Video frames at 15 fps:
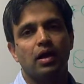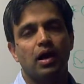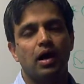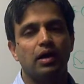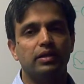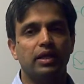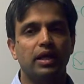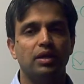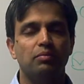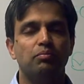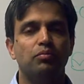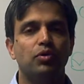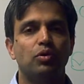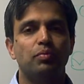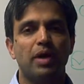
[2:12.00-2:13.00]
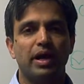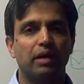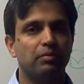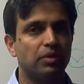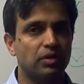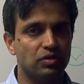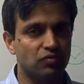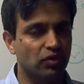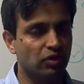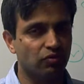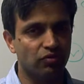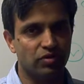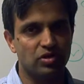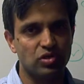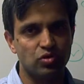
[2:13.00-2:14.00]
are the input parameters for the
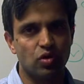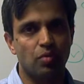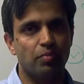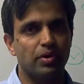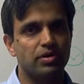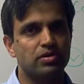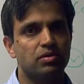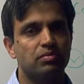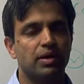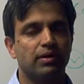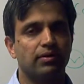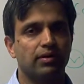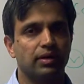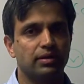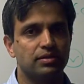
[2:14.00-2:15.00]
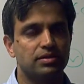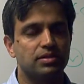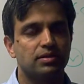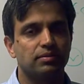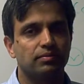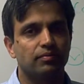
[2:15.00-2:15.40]
first 2 operational metrics.